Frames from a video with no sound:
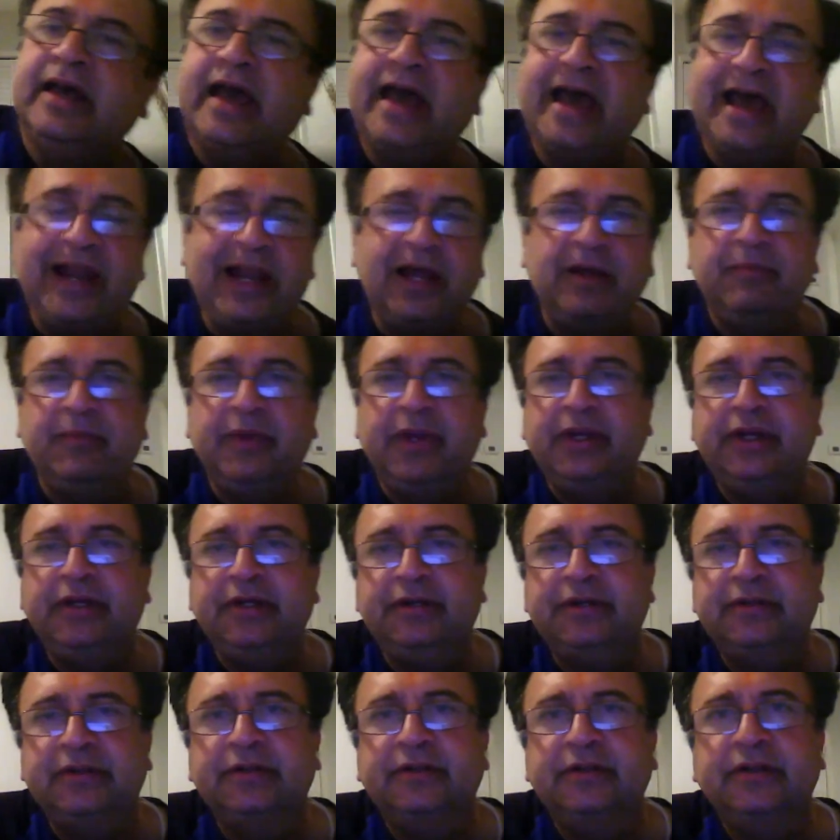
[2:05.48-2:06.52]

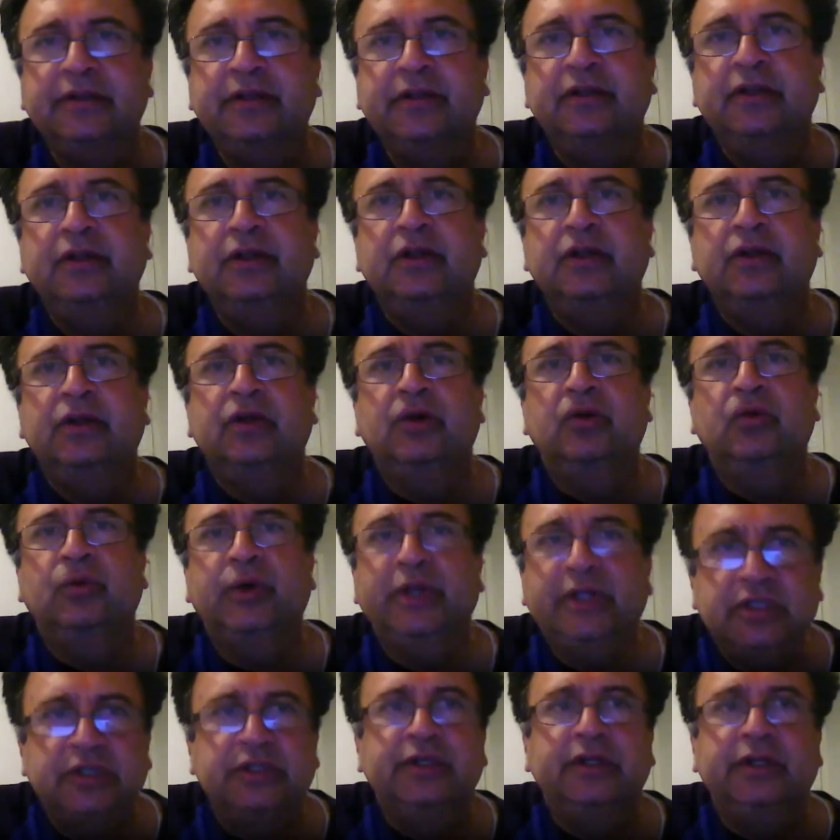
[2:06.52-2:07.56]
element,
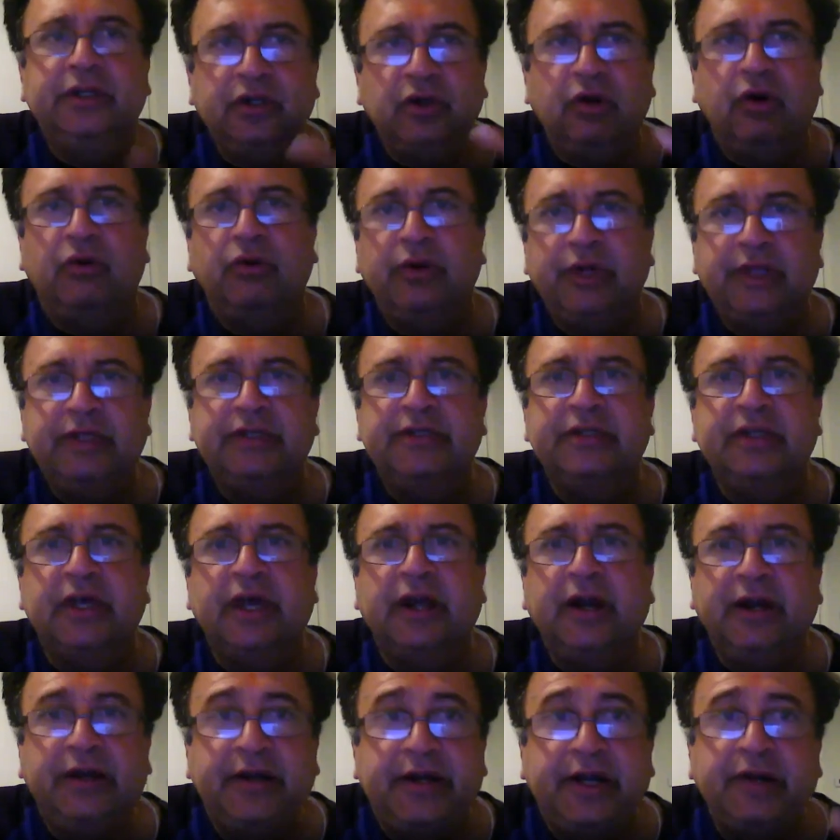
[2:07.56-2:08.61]
which is
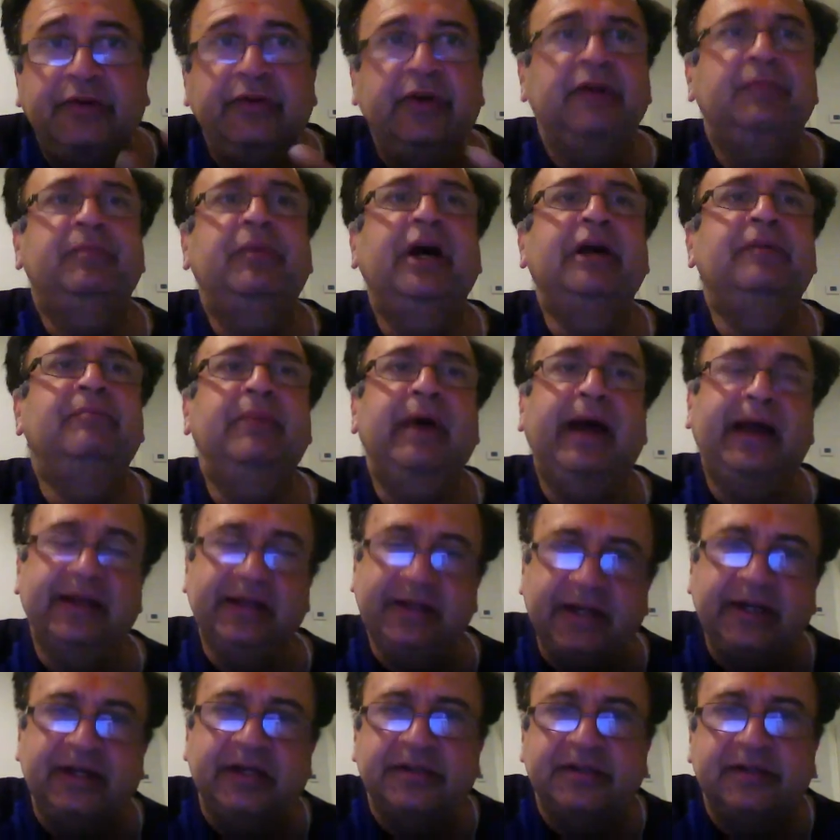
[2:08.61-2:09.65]
driven by
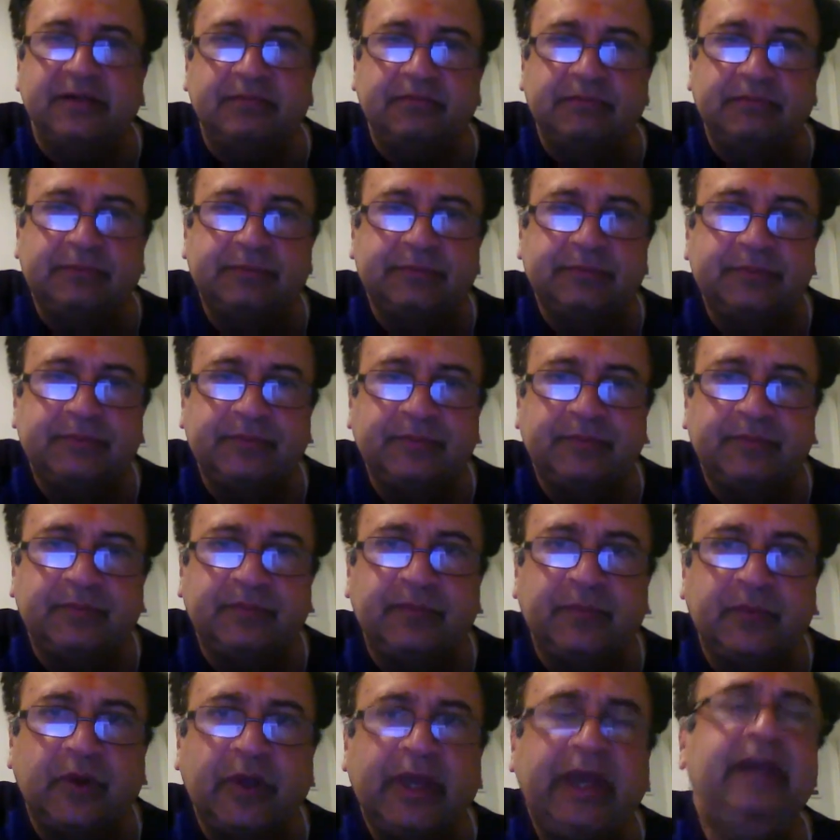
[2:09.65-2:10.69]
magnetism.
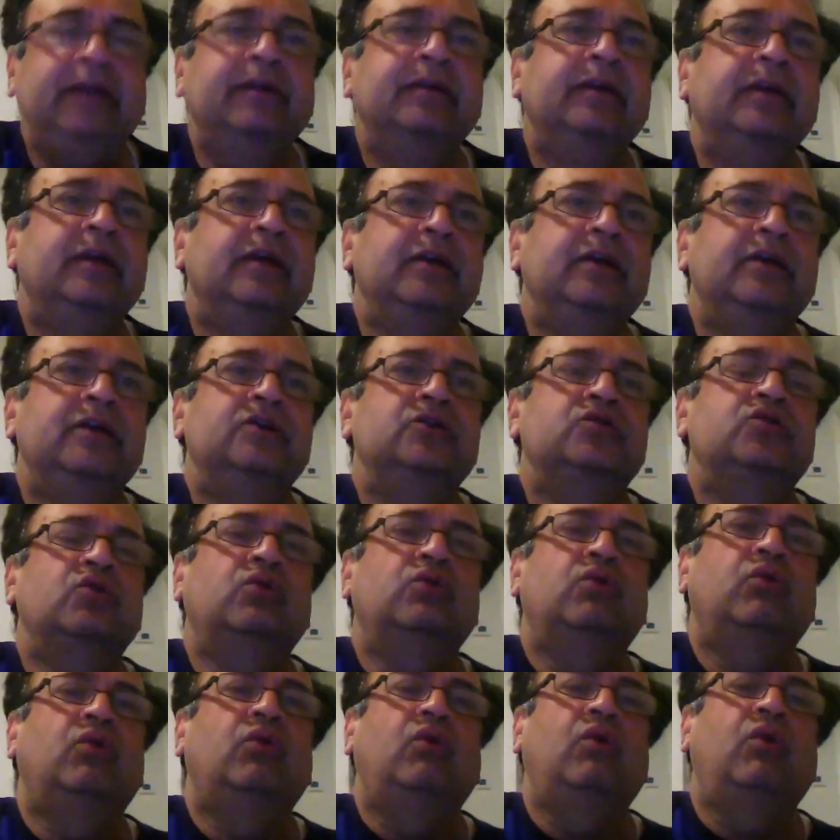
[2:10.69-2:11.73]
Okay,
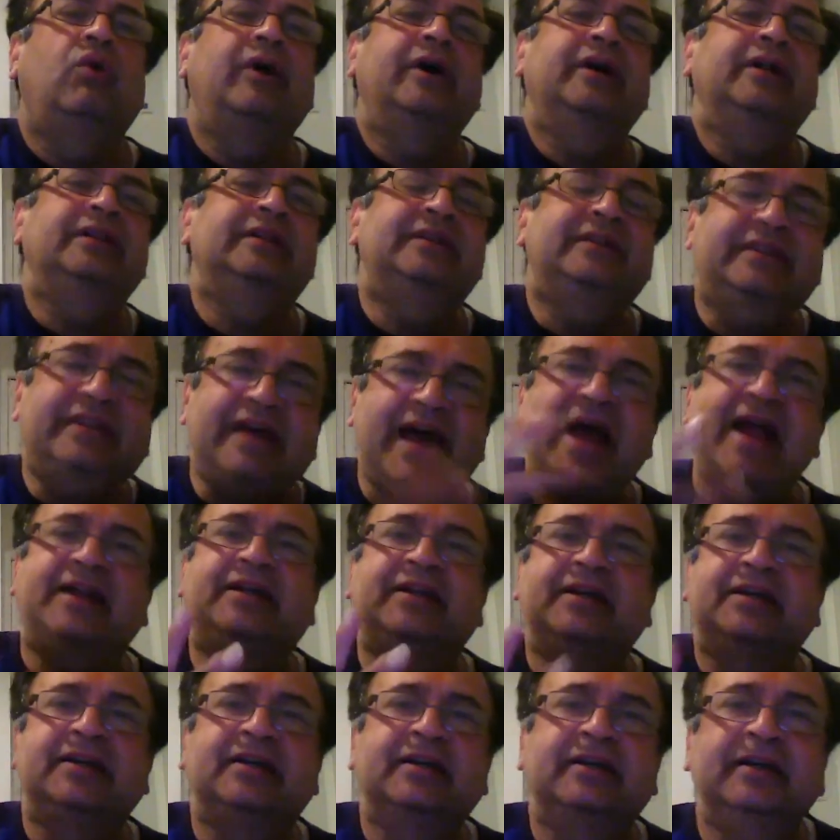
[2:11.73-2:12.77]
so that
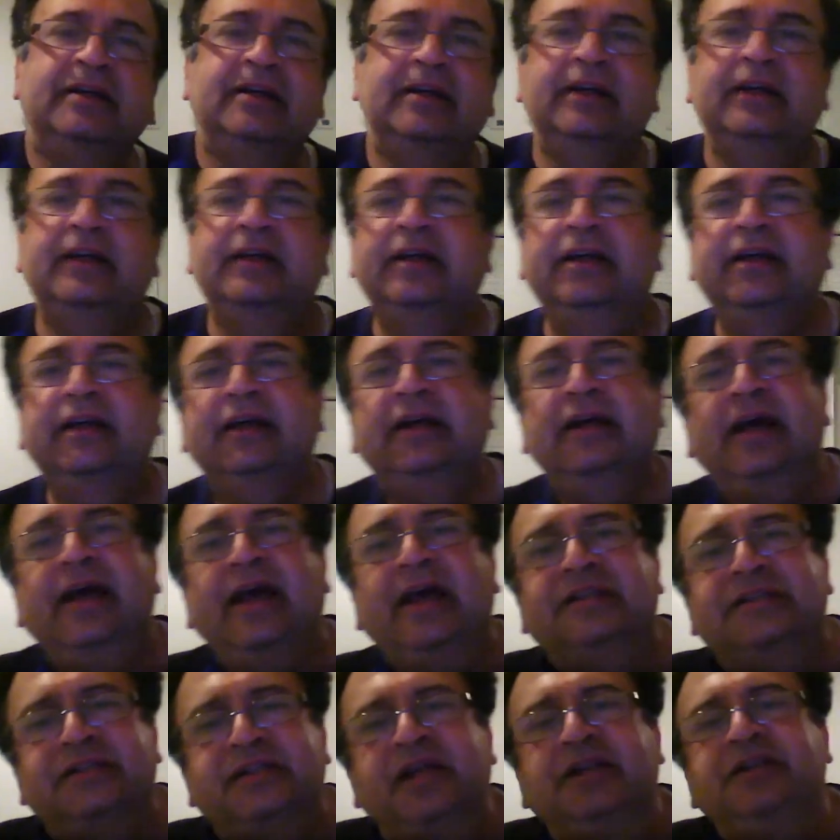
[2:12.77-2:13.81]

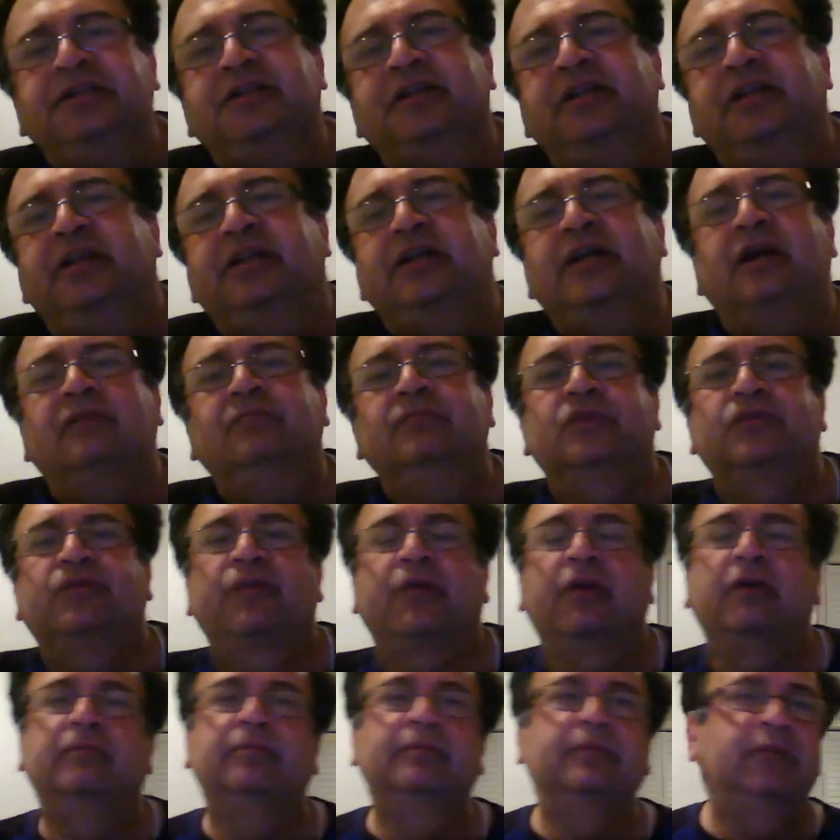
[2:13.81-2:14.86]
essentially comes
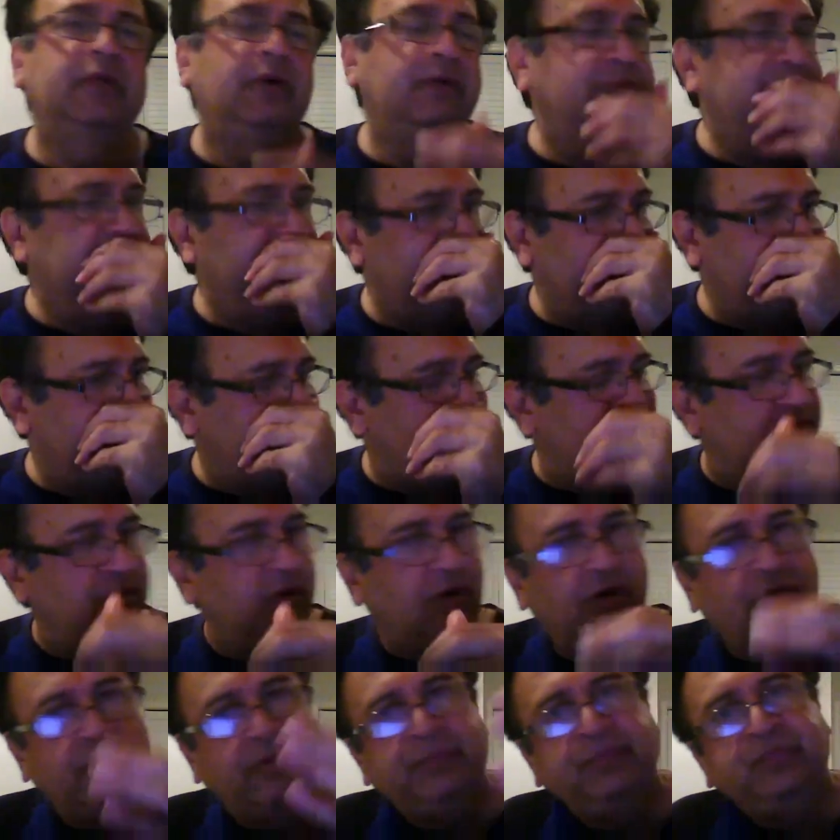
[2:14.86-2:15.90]
from Faraday's
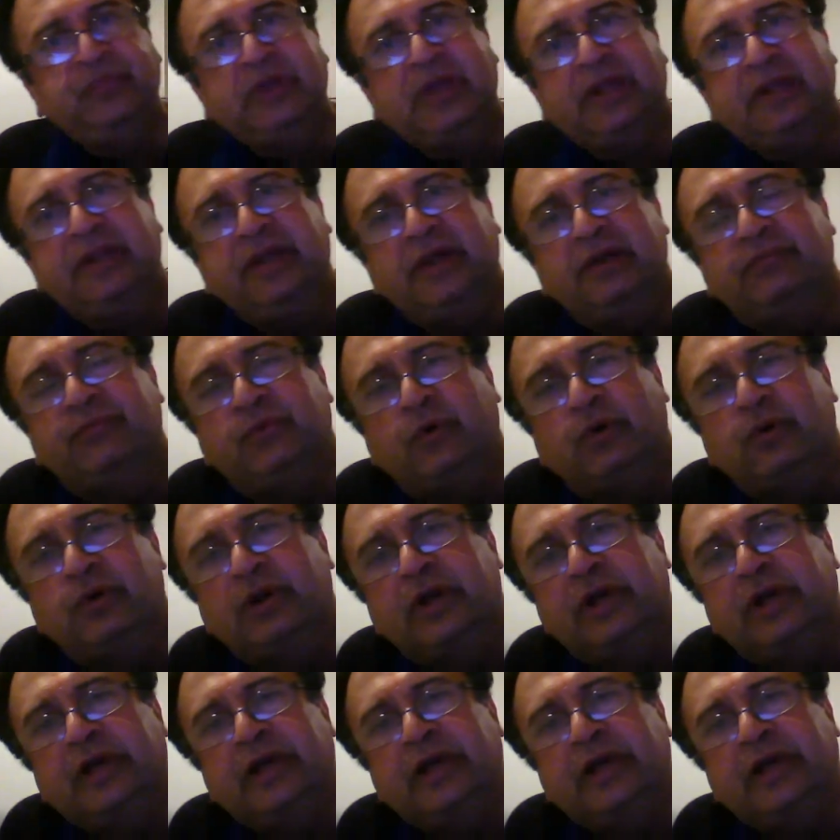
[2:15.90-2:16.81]
law. Therefore,